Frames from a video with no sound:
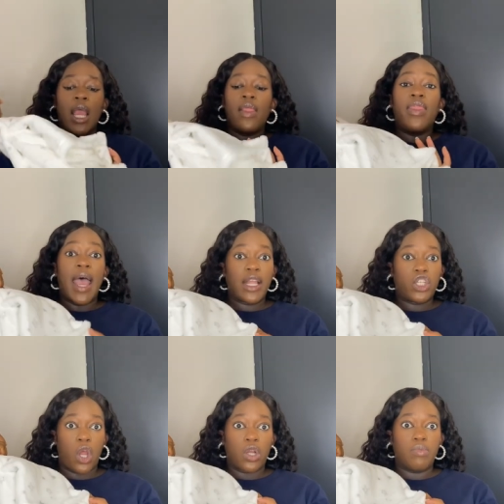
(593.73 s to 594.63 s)
that
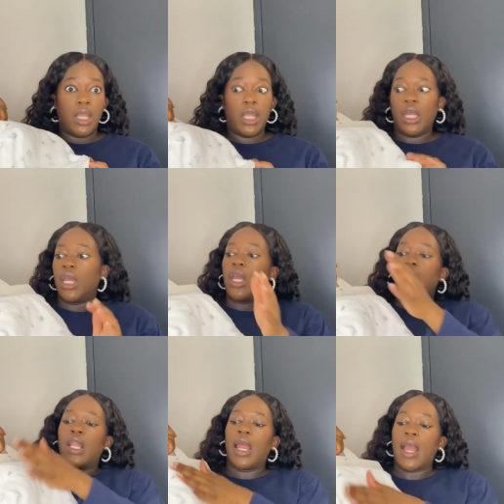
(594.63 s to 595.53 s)
shocked me
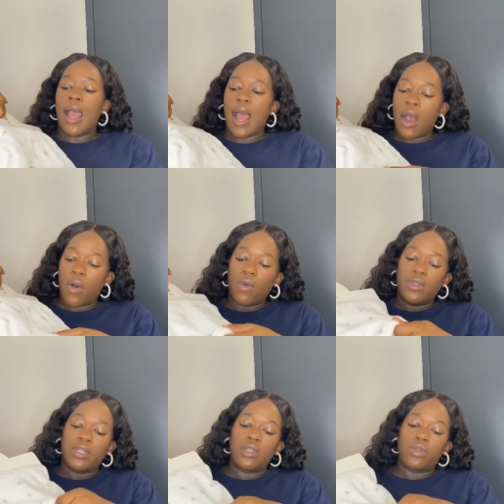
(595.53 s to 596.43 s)
like how
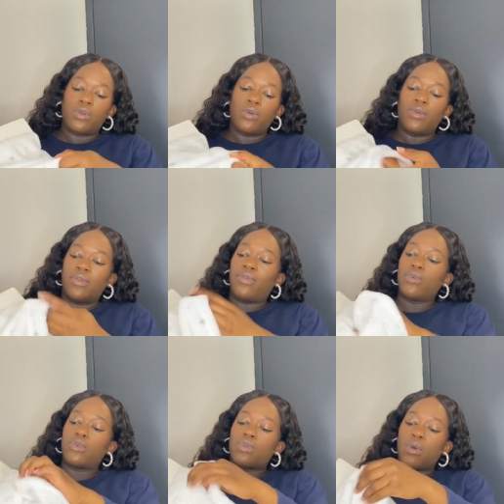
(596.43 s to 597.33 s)
this is so it
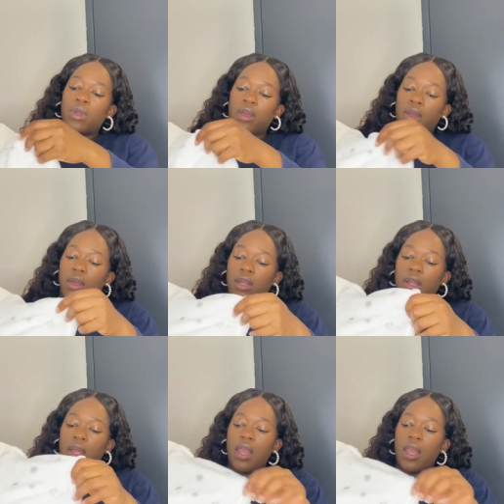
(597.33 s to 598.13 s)
feels so good